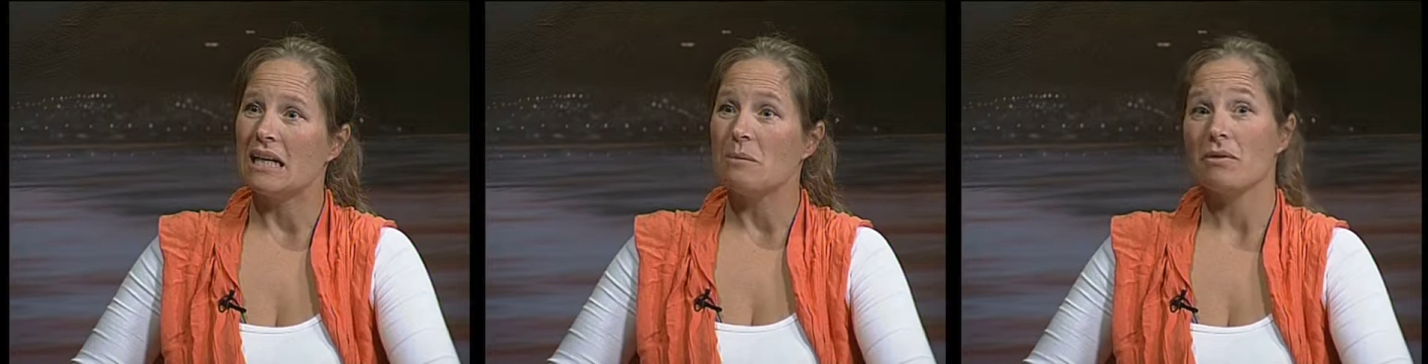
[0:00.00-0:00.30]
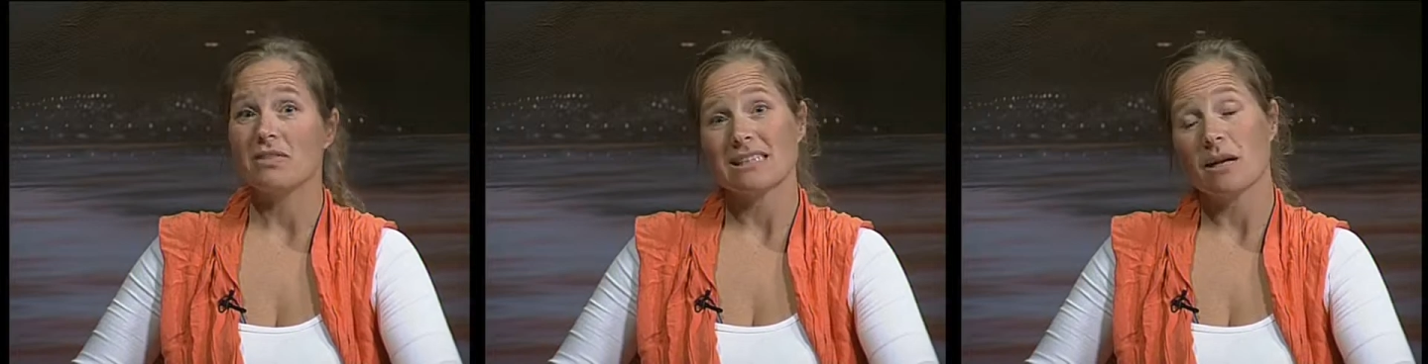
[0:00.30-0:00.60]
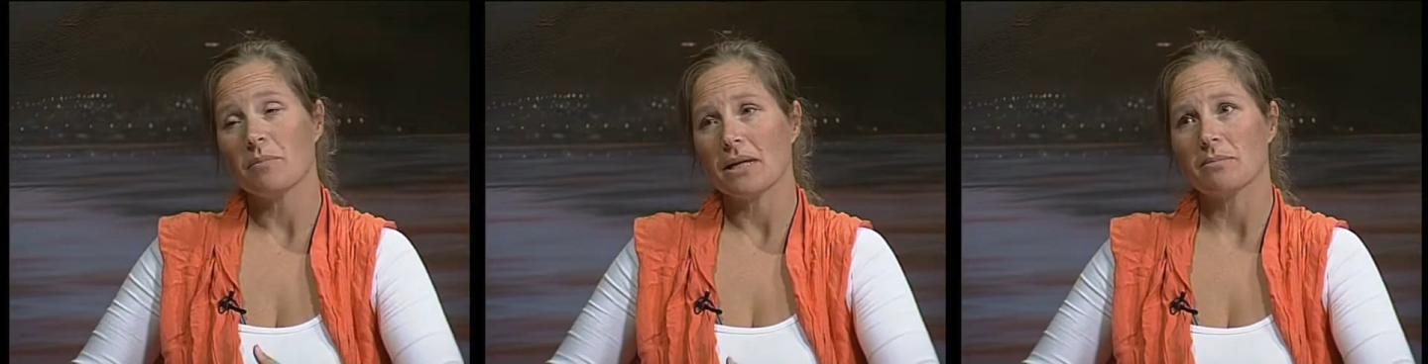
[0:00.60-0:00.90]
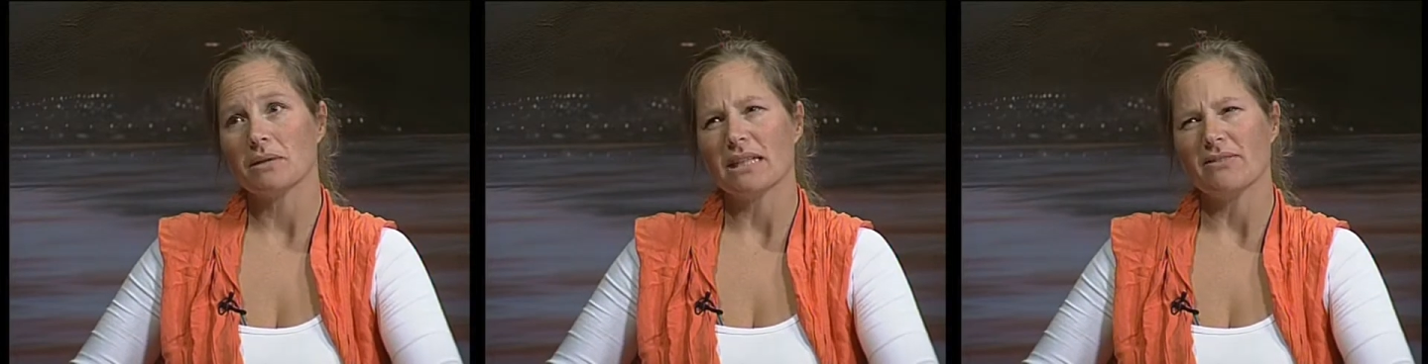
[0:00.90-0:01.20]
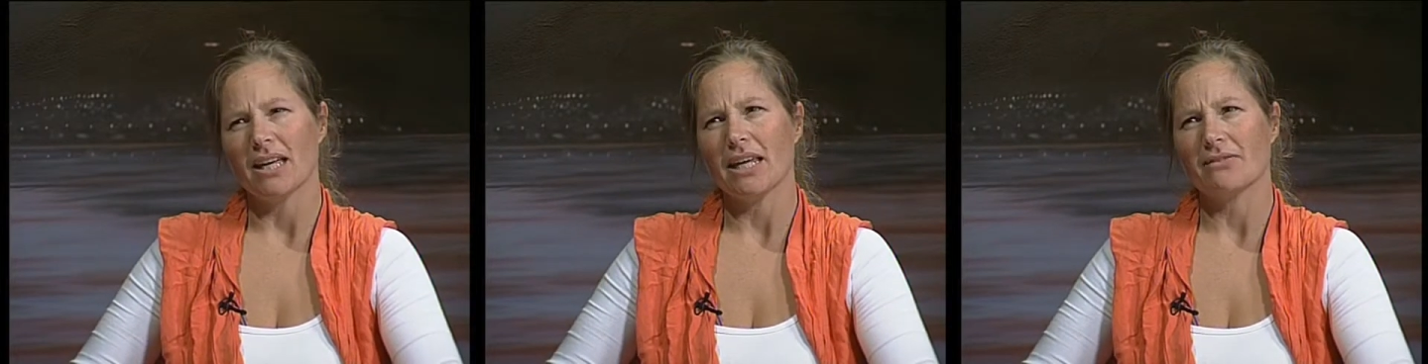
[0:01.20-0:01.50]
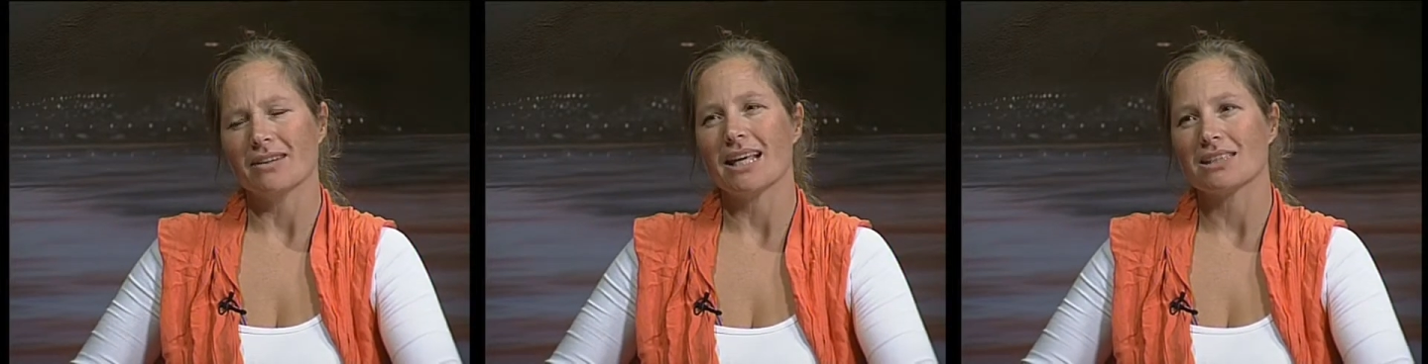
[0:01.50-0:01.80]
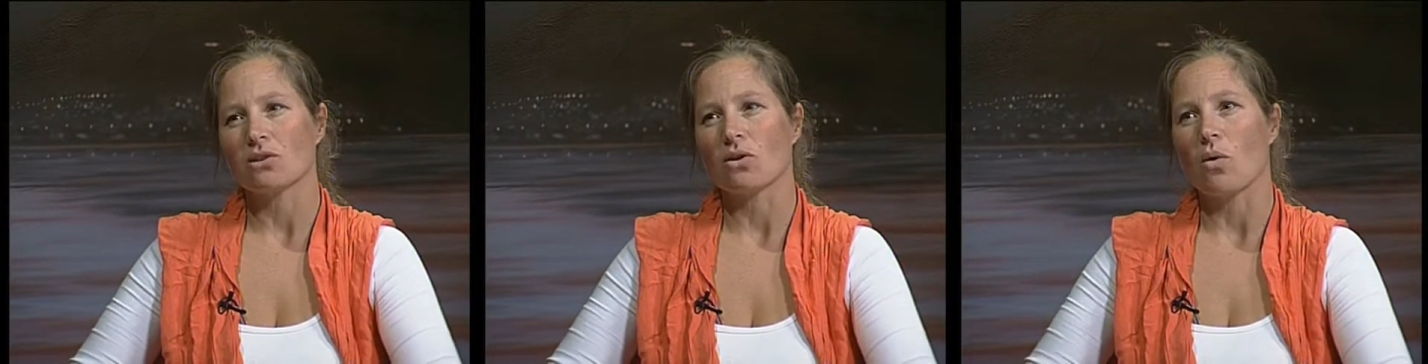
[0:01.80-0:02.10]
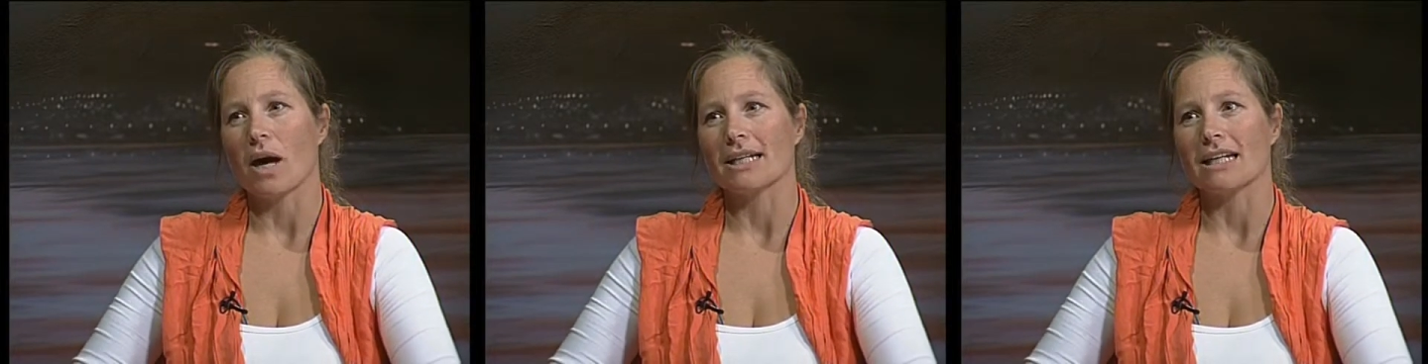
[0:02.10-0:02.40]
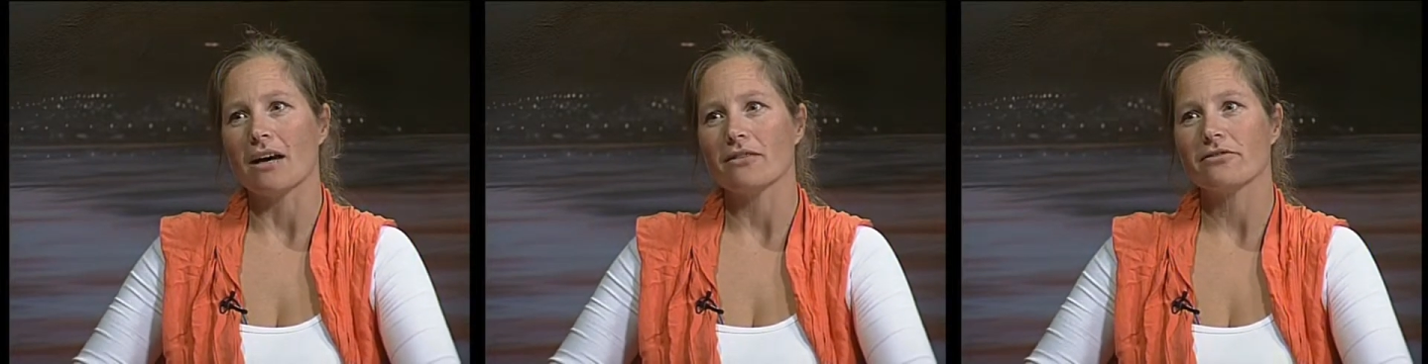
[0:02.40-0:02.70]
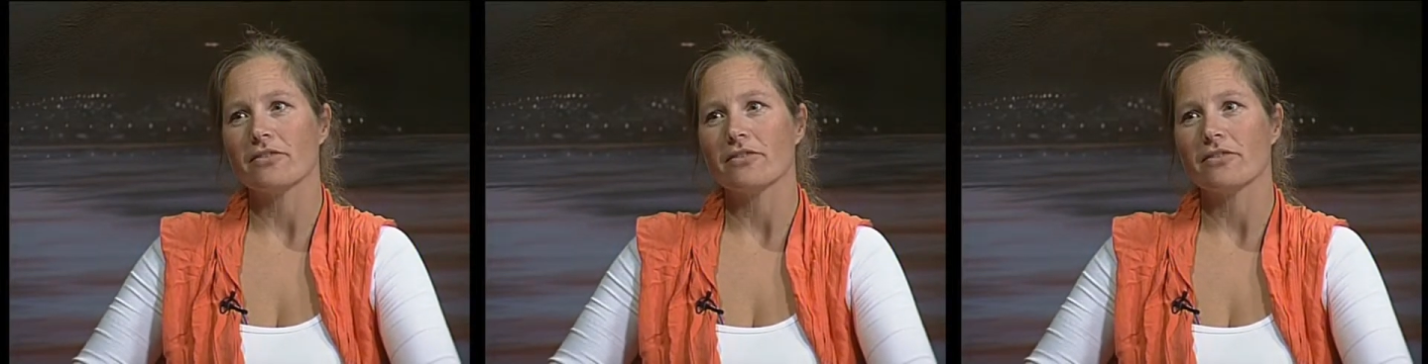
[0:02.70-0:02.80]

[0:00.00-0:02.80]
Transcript: But for some people, even, even that's not quite enough,